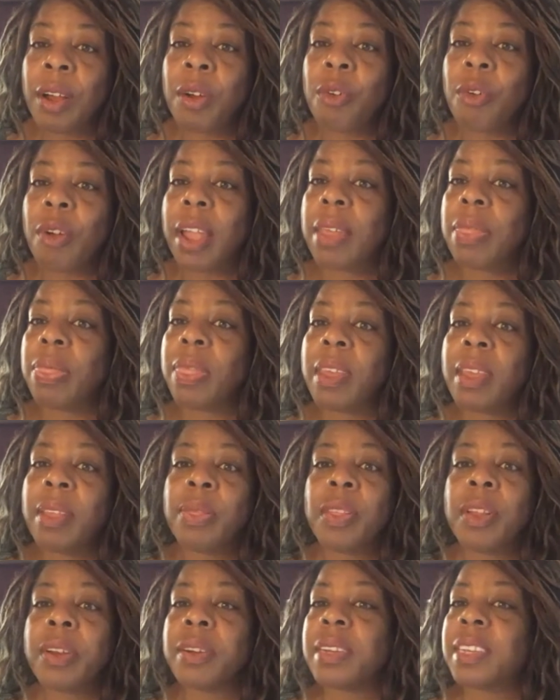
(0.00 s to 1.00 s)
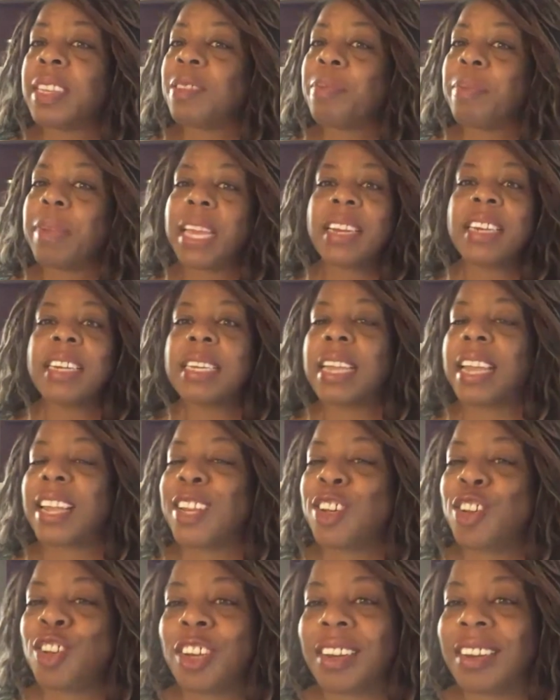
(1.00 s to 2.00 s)
and then there's
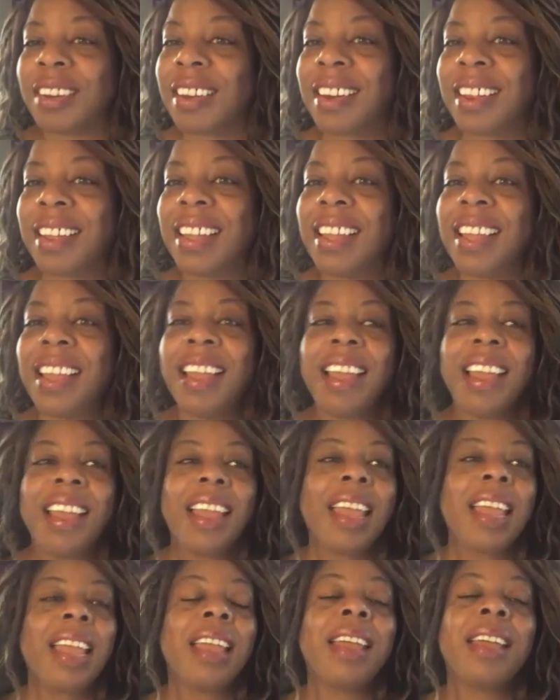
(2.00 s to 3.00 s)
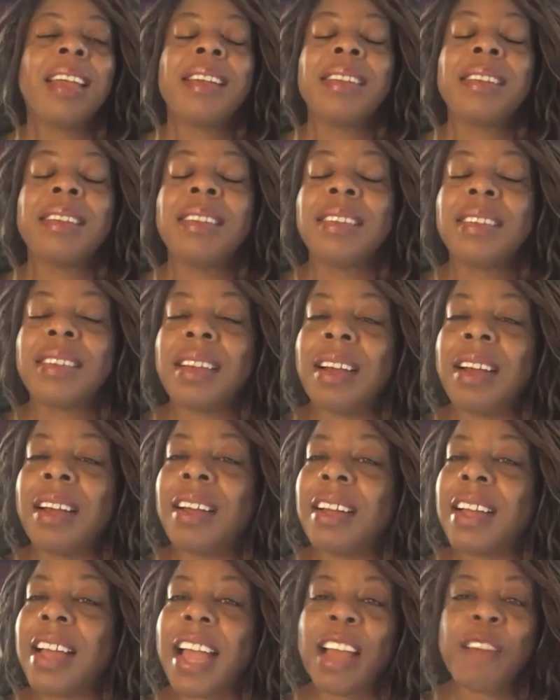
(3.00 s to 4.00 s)
meditation and
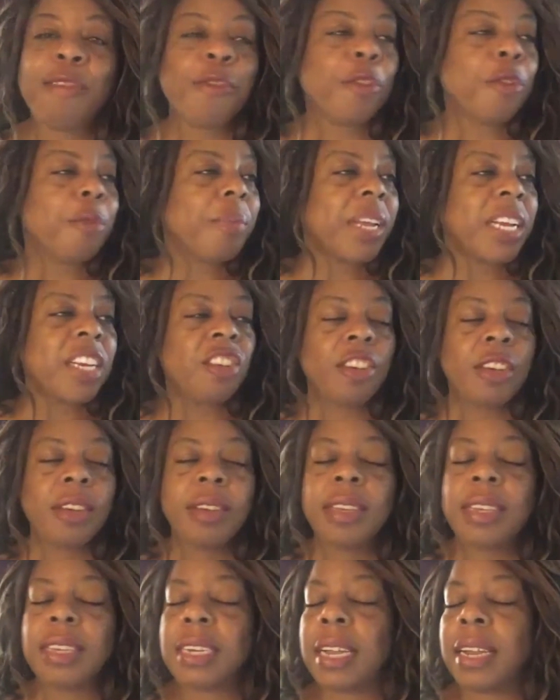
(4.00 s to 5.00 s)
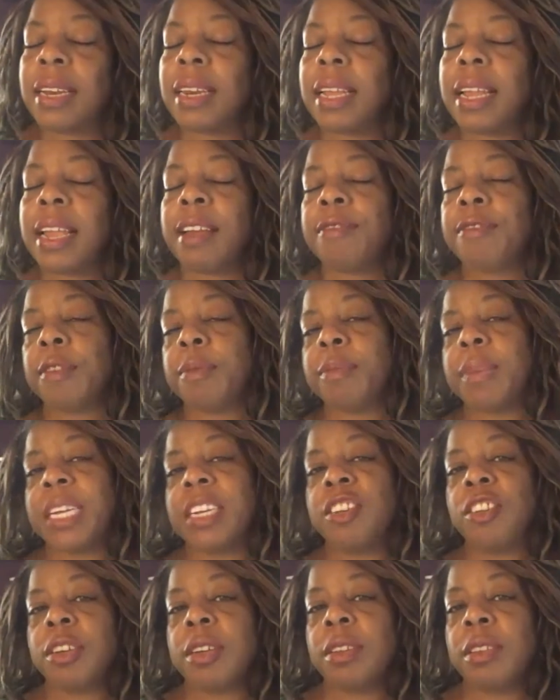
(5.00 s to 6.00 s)
affirmations, daily
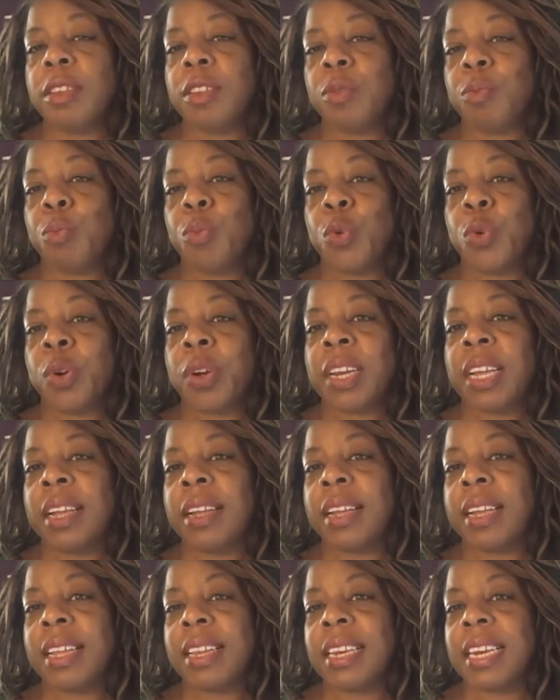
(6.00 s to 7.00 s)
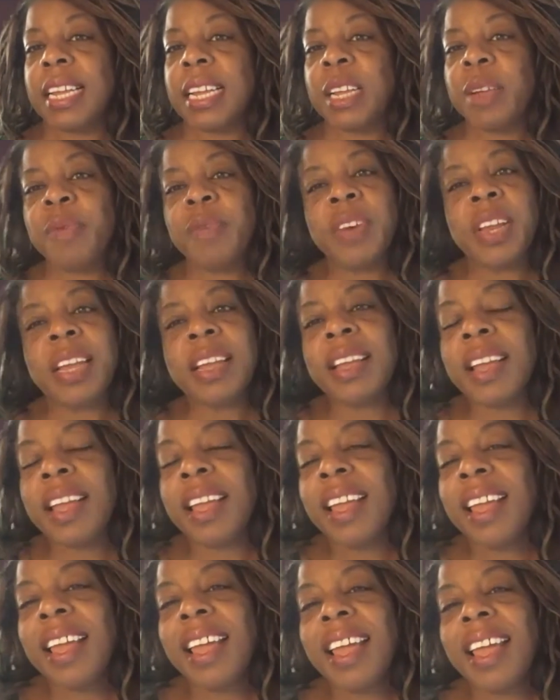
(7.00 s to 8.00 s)
affirmations, morning and evening.
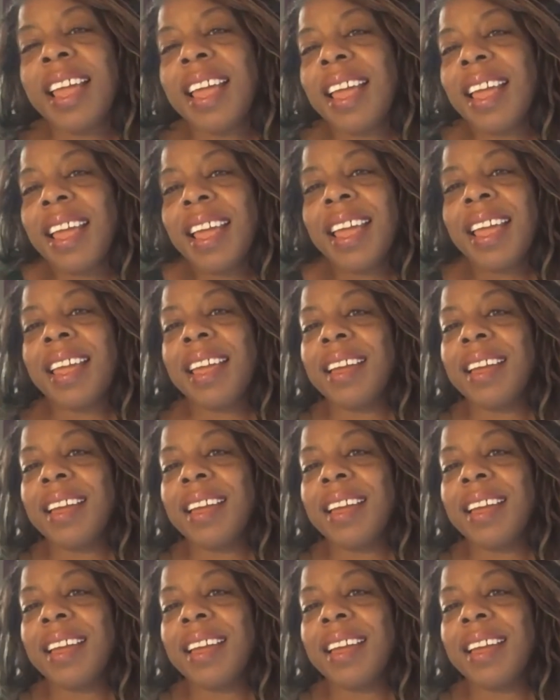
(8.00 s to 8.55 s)
And